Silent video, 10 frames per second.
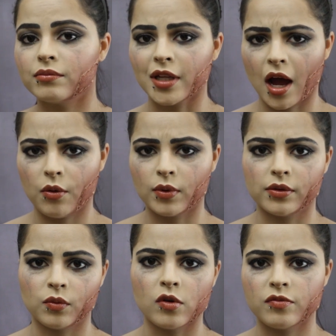not
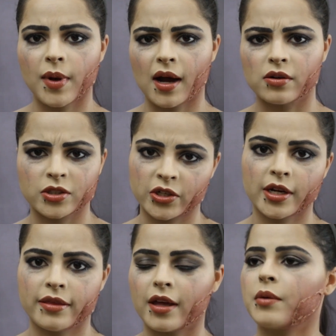with wolf powers or
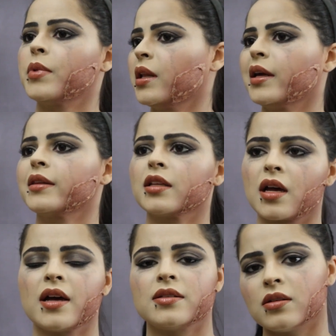anything, but like the
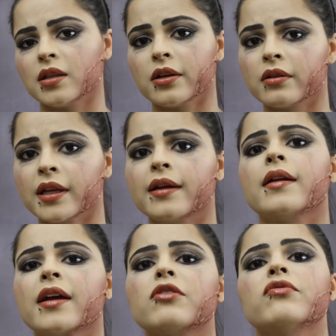cuts are literally
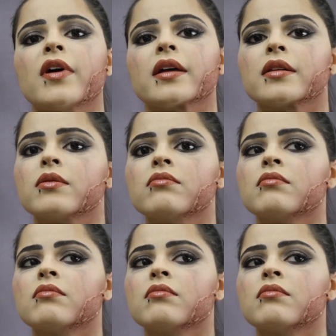getting infected